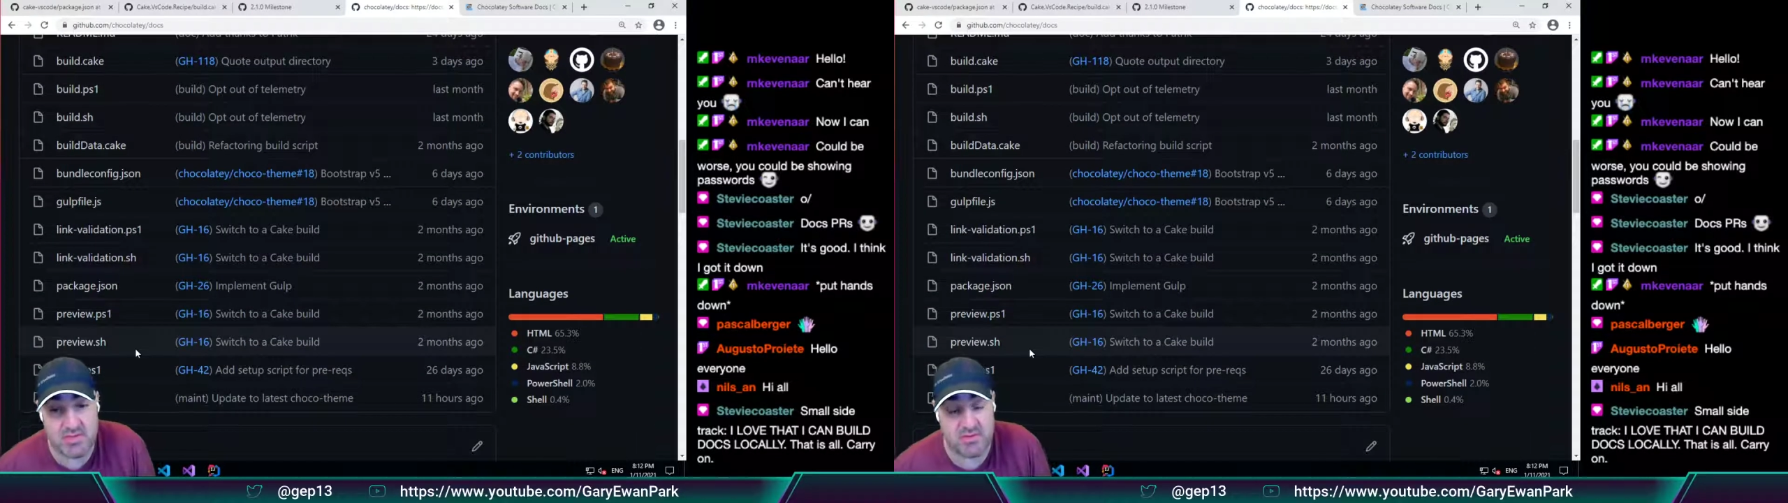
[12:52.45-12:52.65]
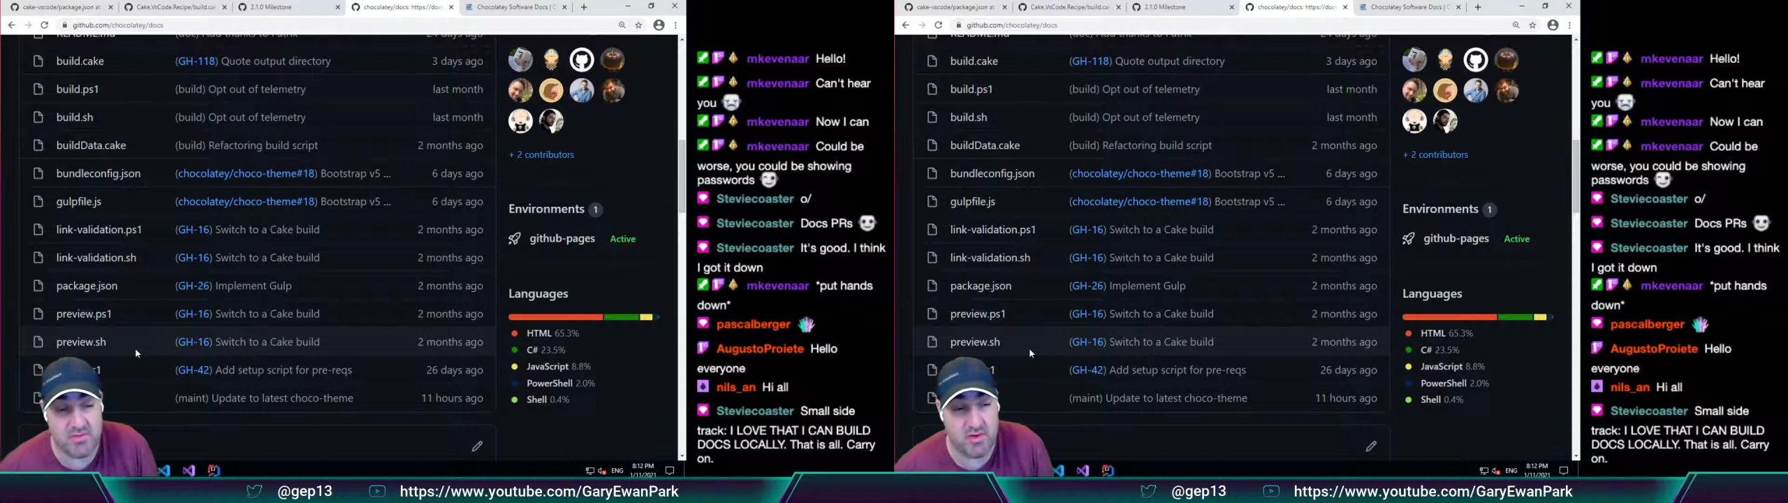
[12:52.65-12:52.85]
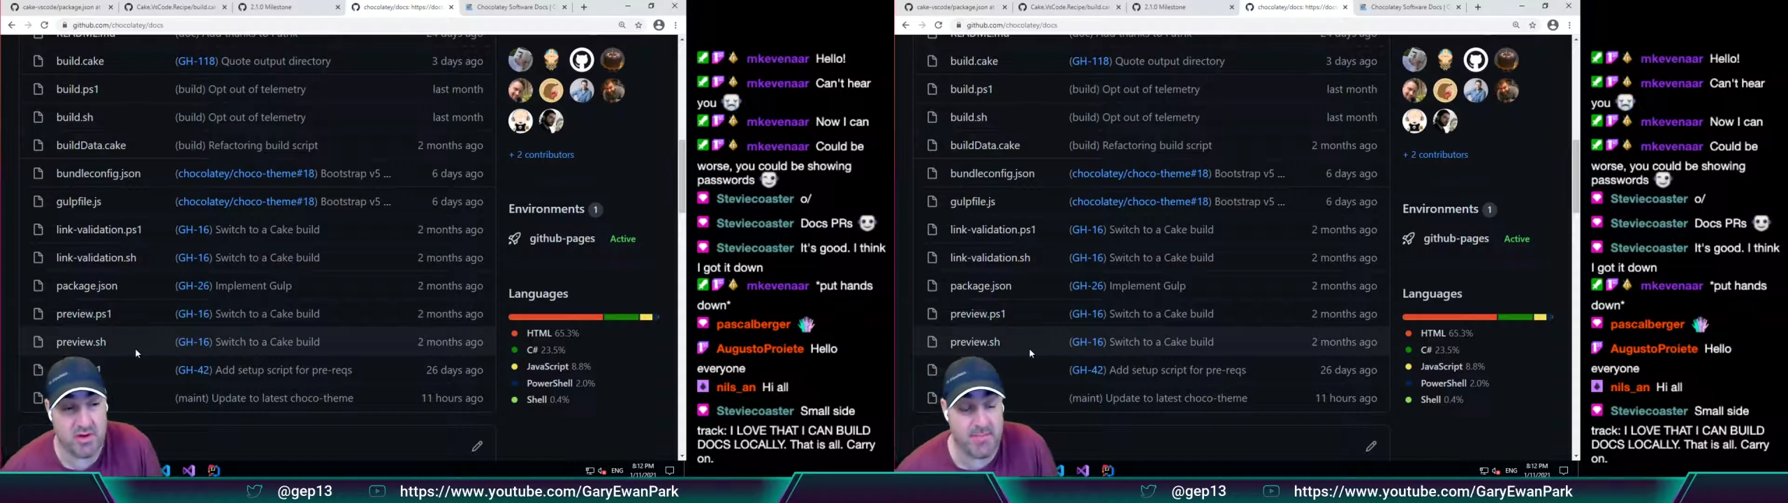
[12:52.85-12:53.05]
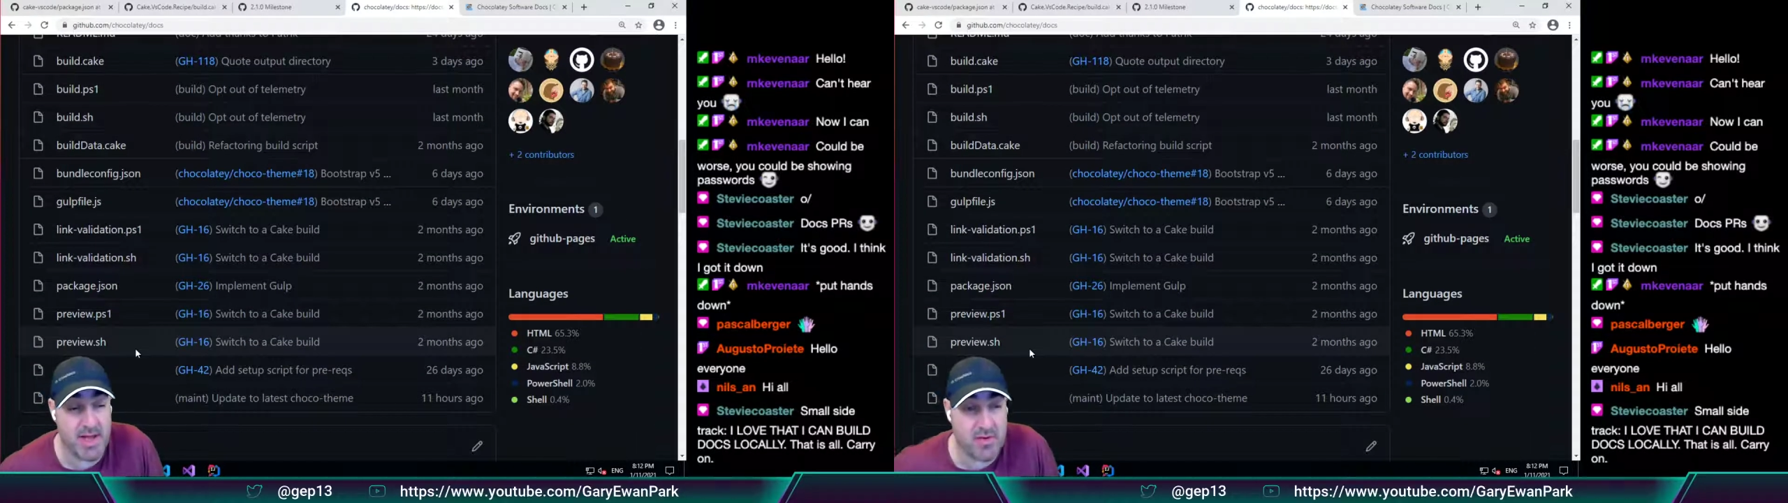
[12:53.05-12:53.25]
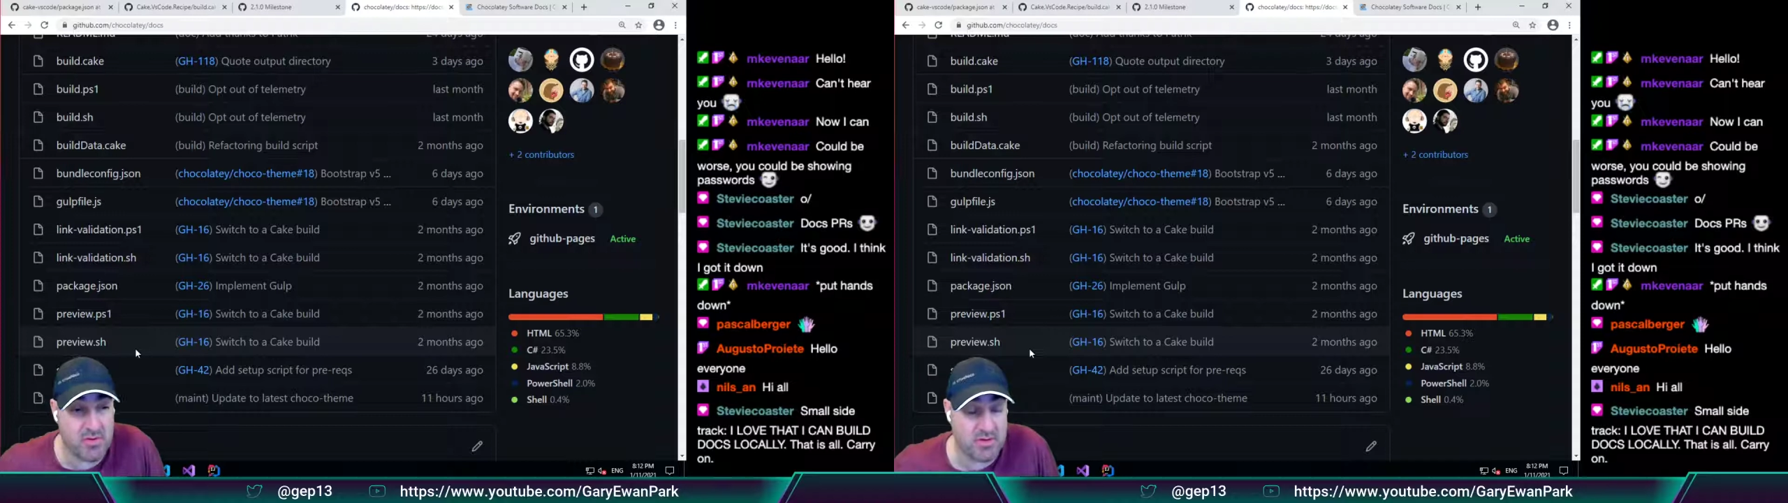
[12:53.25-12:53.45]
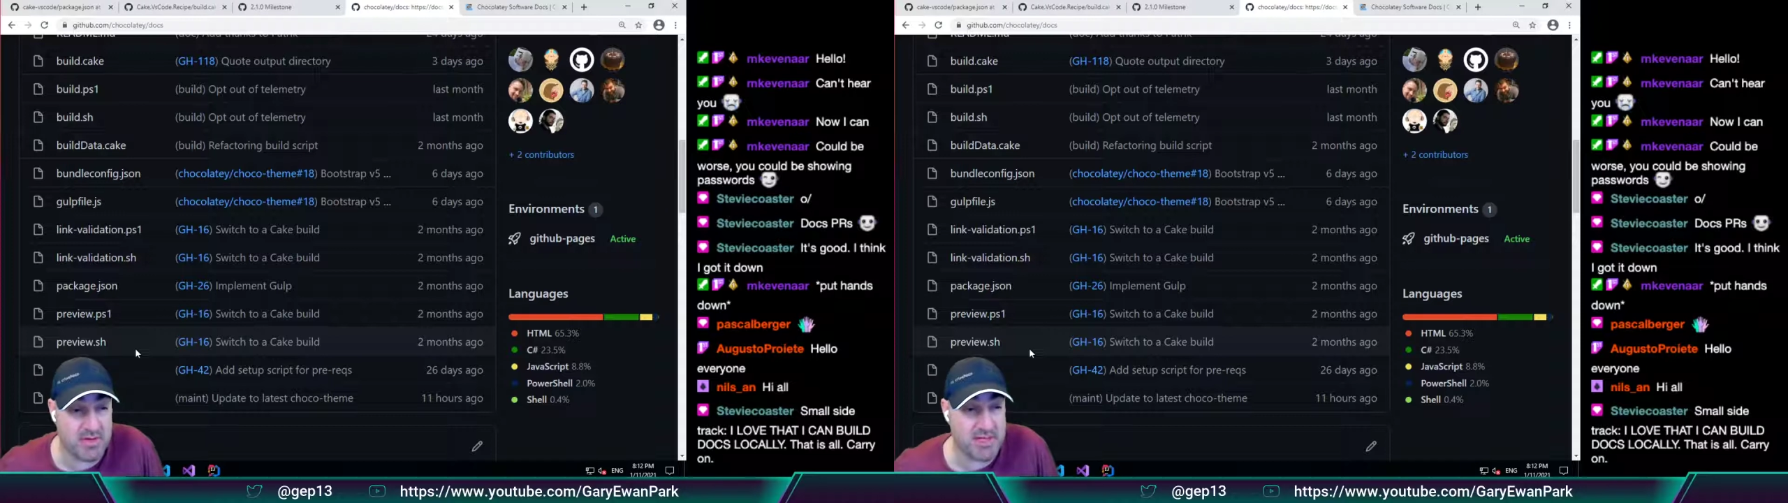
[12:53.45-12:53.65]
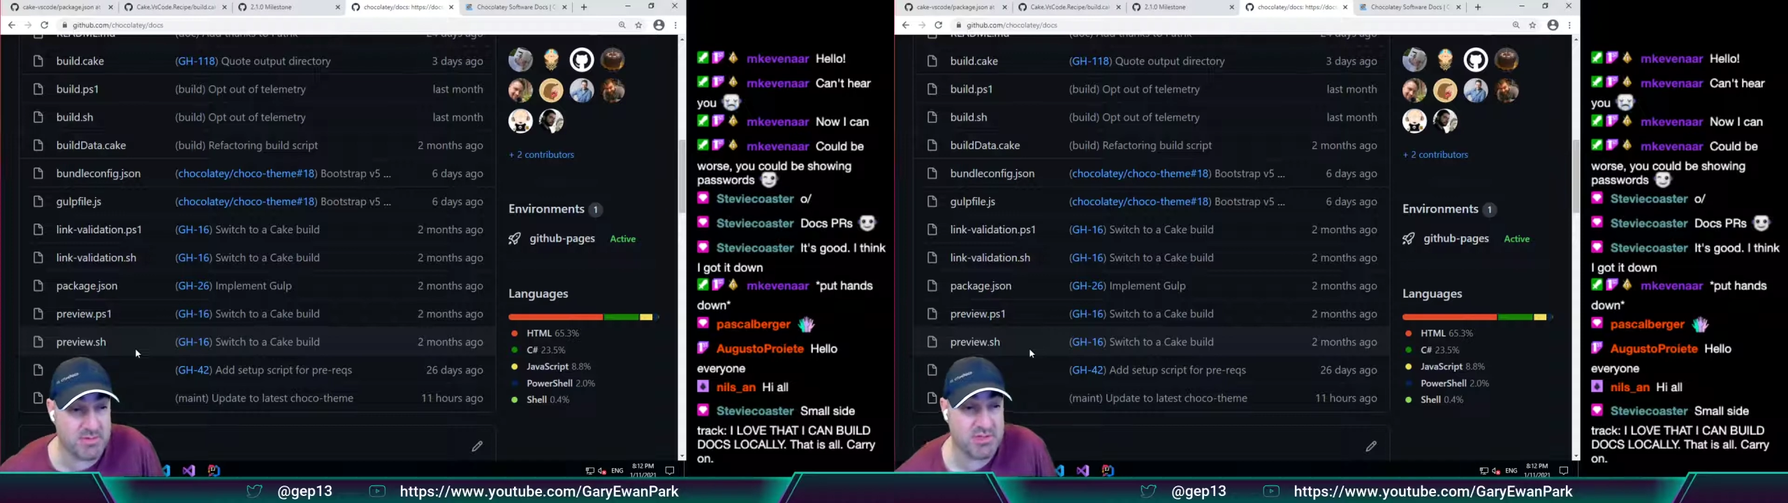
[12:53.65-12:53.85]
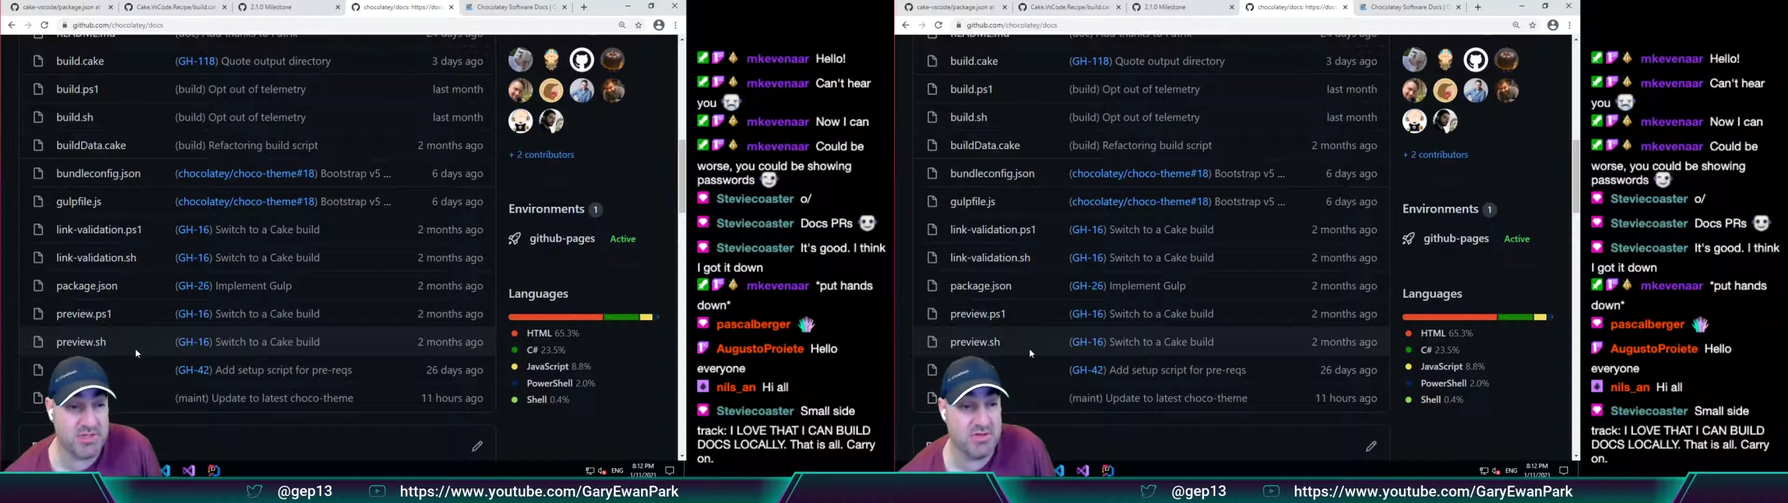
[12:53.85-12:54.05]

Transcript: So if you're on a Mac or on a Linux machine,